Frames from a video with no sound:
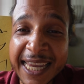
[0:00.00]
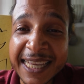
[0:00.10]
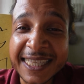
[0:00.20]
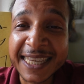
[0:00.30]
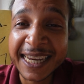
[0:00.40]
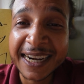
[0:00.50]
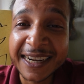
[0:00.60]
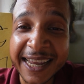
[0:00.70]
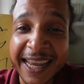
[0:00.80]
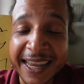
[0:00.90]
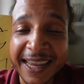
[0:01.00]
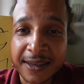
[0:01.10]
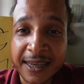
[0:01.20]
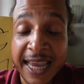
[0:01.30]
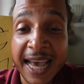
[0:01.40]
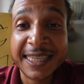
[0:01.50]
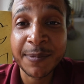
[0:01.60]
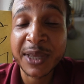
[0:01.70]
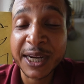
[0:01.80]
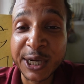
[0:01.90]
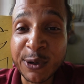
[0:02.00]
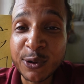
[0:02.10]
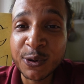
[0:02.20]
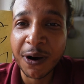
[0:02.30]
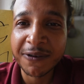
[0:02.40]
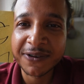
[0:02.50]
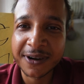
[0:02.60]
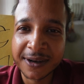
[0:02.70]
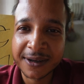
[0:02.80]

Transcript: each single day. He has something new to offer.